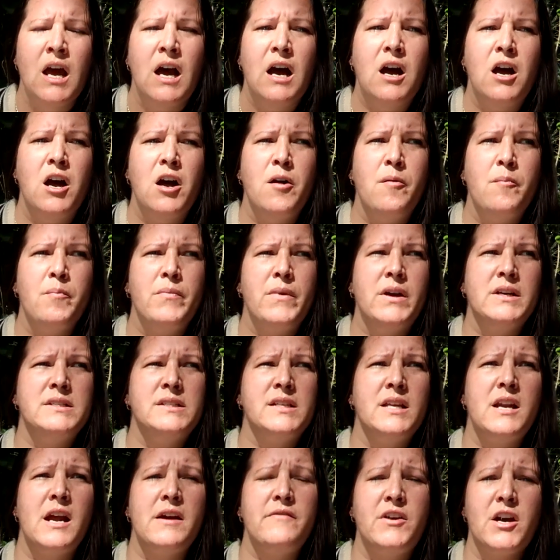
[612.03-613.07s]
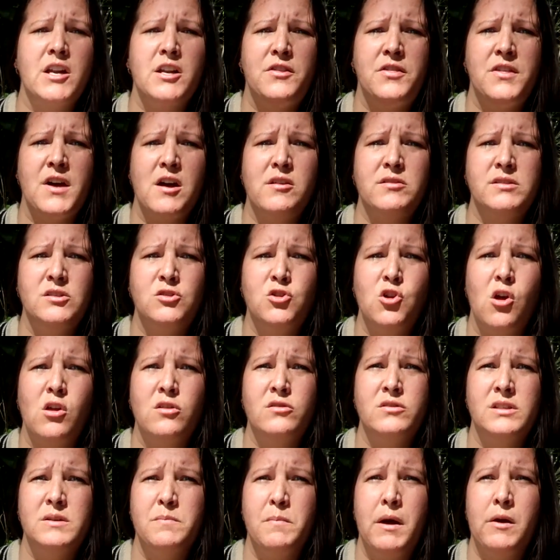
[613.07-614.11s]
I said, I've got
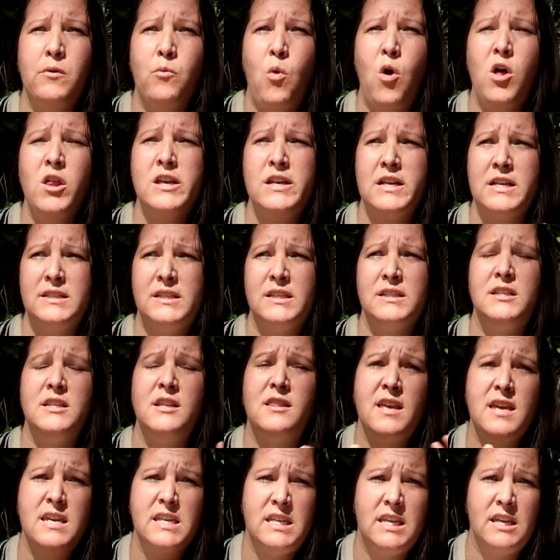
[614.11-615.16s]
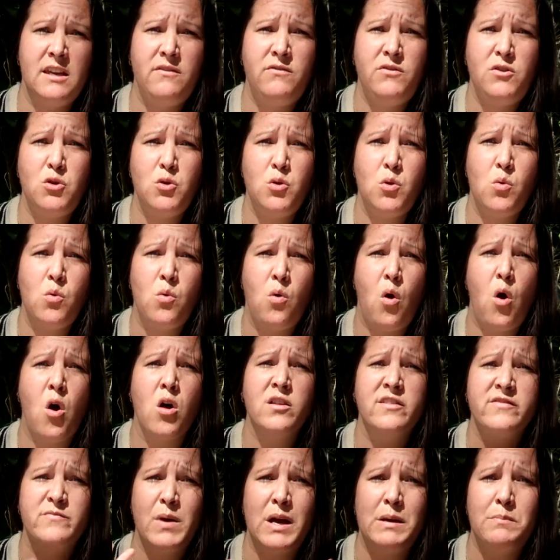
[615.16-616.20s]
$1,000 in my wallet. I said, did they give you
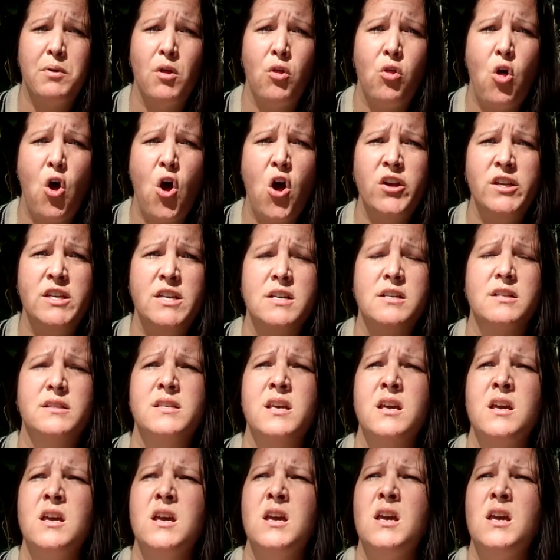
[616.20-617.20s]
all of my belongings?